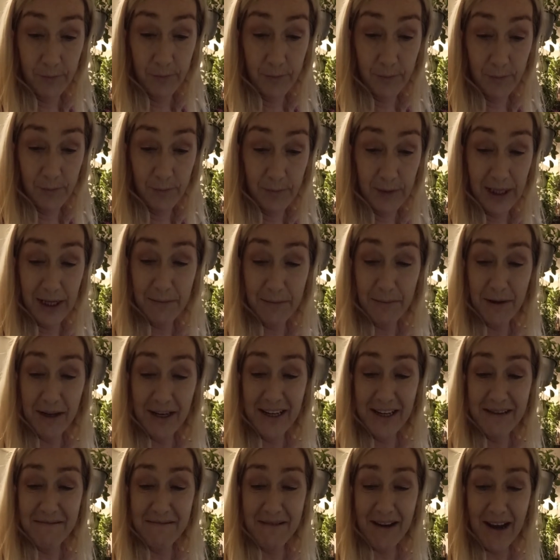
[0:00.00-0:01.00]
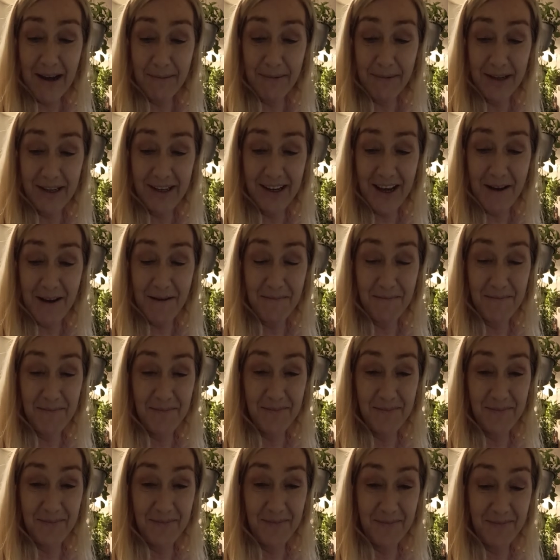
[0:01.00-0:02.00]
The bunny rabbit. Yeah.
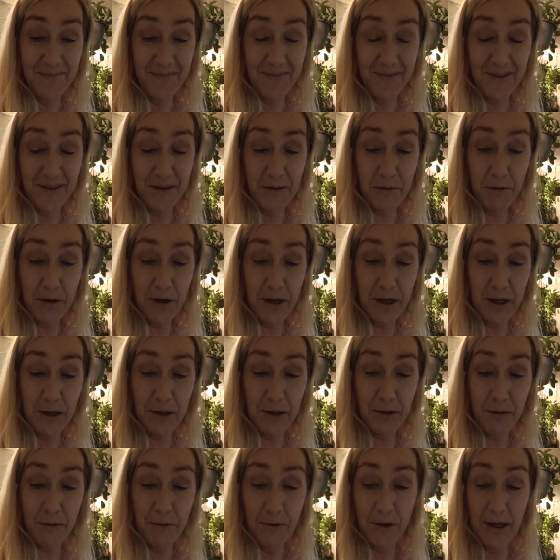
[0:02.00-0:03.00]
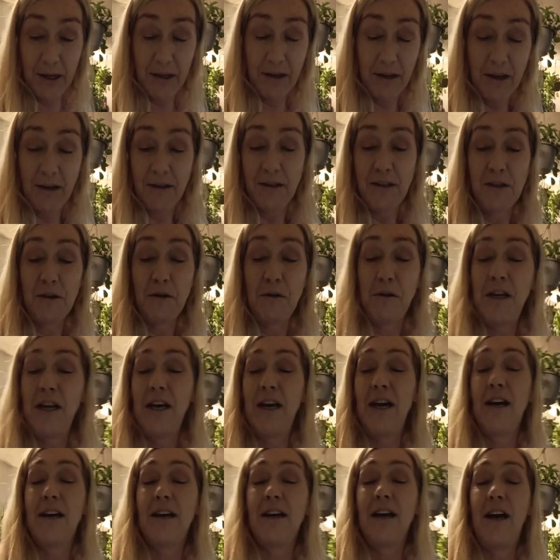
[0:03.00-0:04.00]
Who are you in
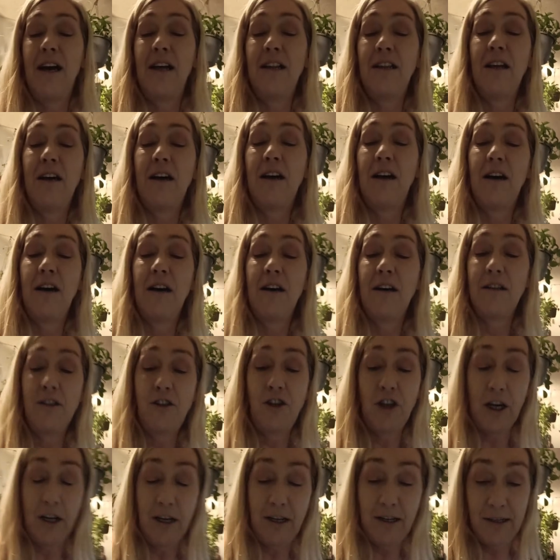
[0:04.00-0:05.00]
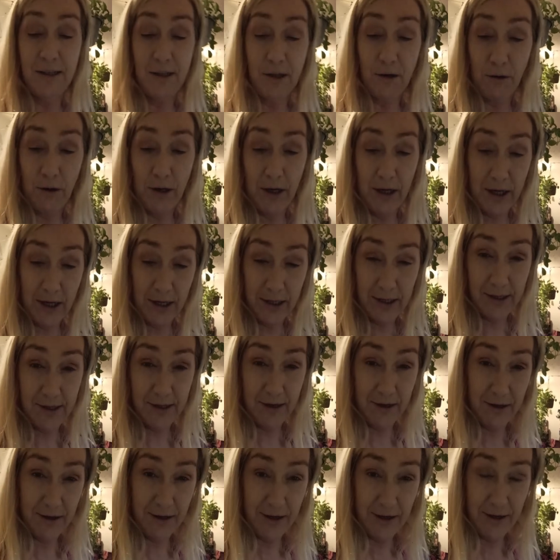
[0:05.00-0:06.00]
zodiac and Chinese zodiac
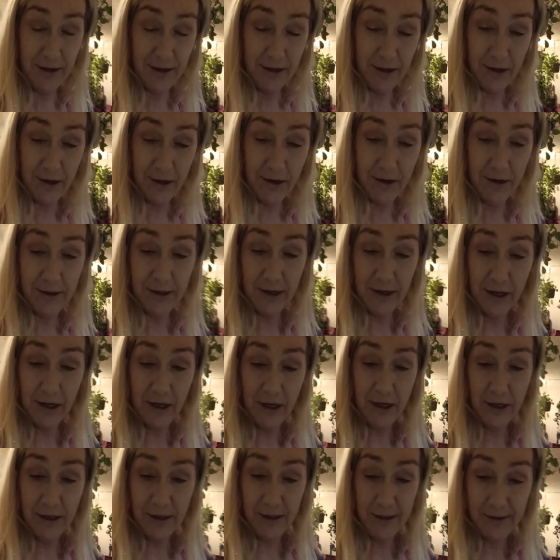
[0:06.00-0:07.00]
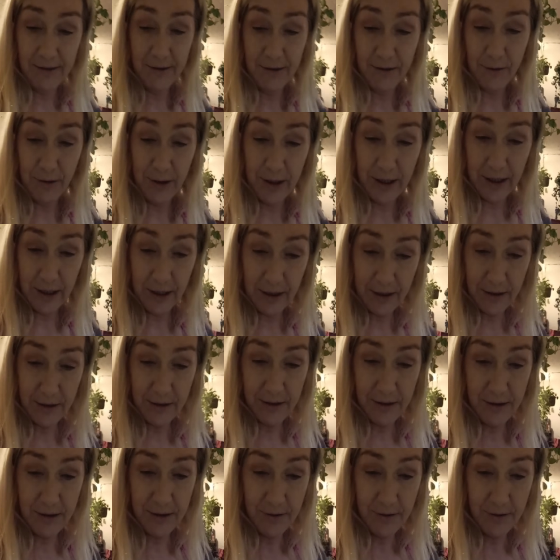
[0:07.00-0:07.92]
sign and Chinese zodiacs?